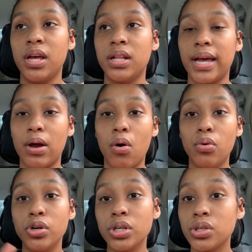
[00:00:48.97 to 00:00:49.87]
like
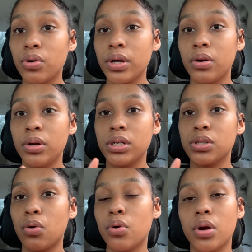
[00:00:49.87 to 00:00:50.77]
older Toyotas,
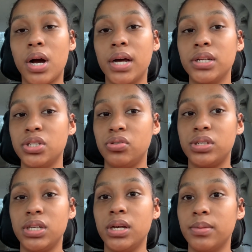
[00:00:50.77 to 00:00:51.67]
older Hondas used
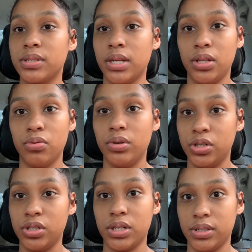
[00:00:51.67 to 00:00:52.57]
to get up to like
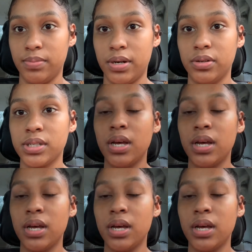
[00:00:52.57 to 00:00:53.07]
300,000 miles.